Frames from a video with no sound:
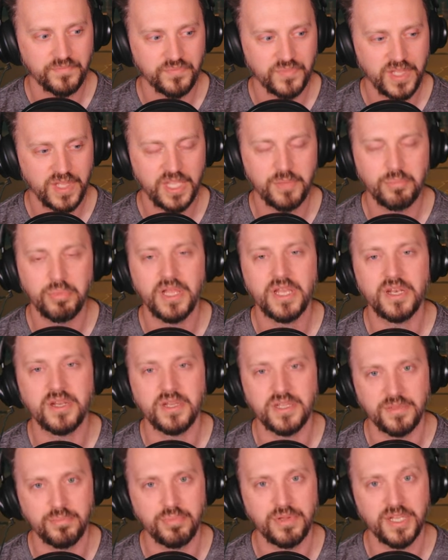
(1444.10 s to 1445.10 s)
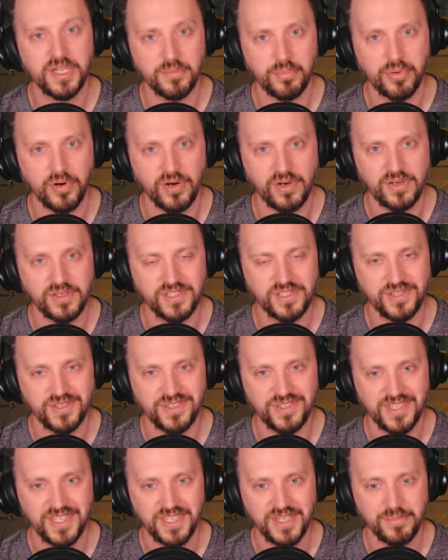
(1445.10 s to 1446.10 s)
he played a he played a part
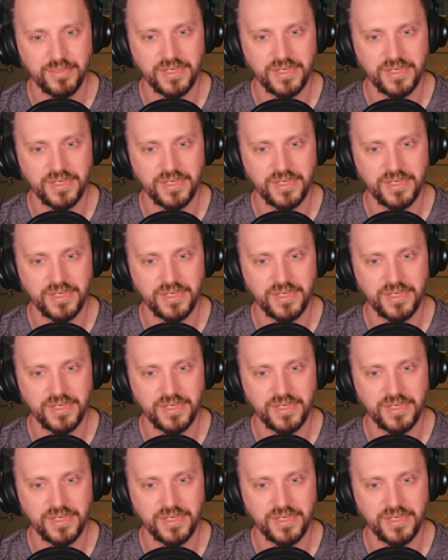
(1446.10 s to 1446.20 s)
certainly,